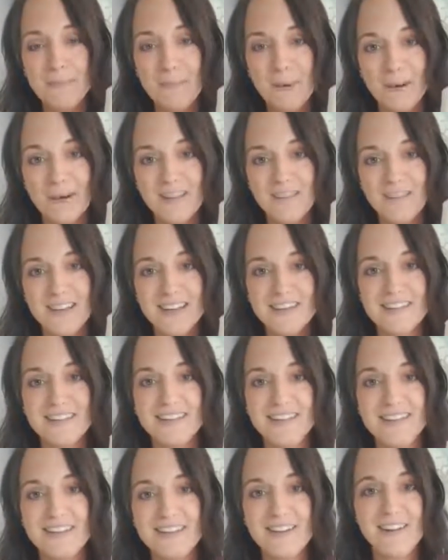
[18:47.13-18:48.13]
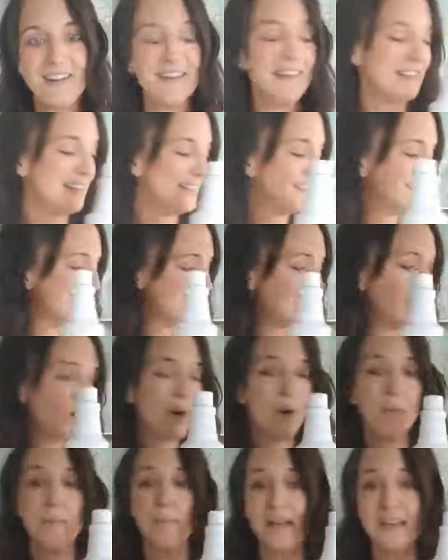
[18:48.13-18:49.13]
part of this is this is
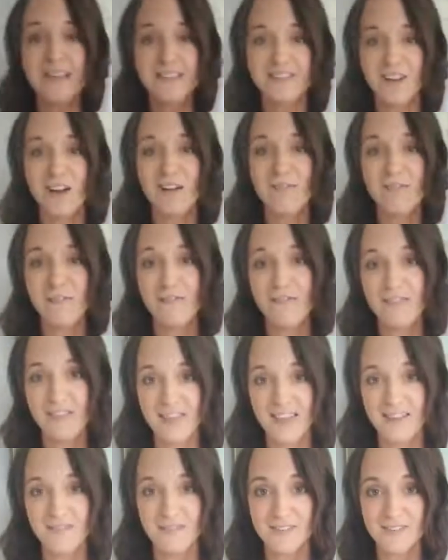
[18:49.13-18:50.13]
all based off of Thieves.